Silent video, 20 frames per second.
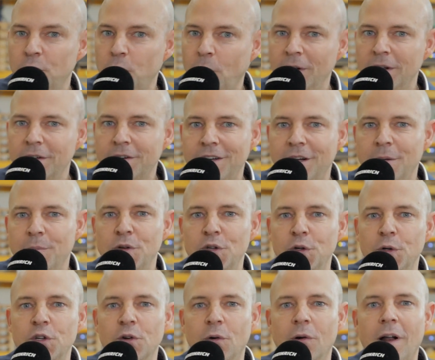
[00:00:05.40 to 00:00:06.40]
and welcome
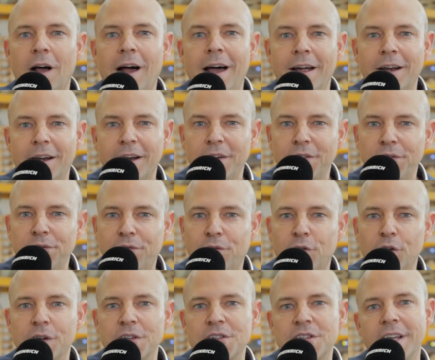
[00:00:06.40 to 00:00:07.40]
to Jungheinrich's
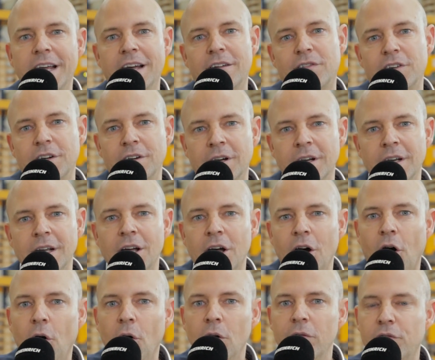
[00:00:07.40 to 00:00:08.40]
first ever
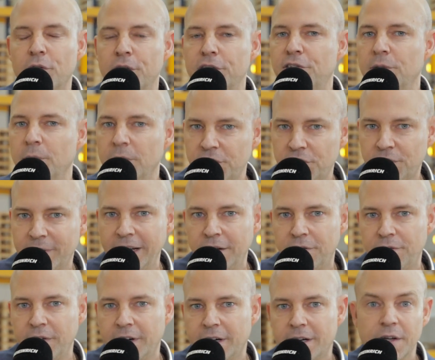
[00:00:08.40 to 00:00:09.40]
all virtual
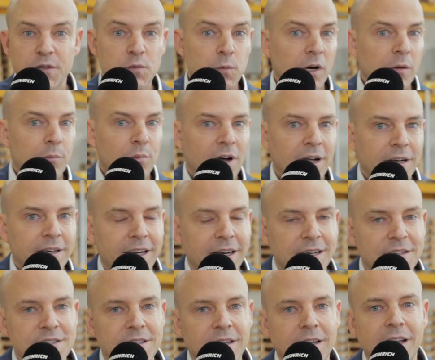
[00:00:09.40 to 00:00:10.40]
trade fair as we're
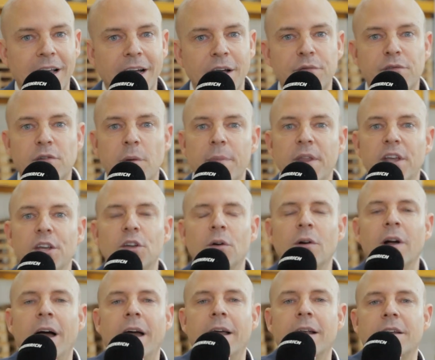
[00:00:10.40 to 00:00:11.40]
broadcasting live from the
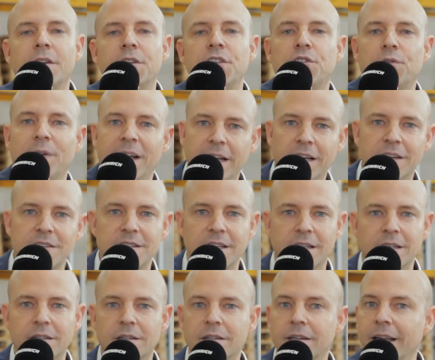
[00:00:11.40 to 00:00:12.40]
Jungheinrich Training
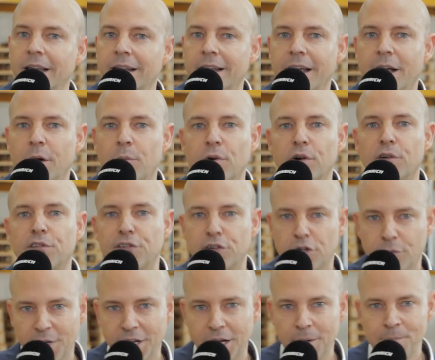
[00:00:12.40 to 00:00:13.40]
Center in Hamburg,
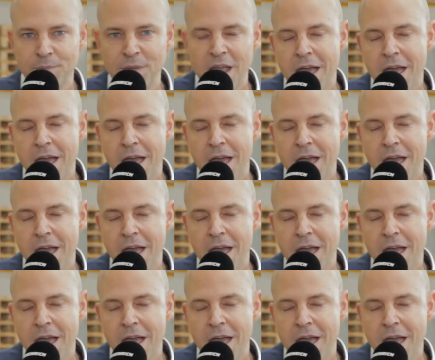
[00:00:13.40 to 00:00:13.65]
Germany.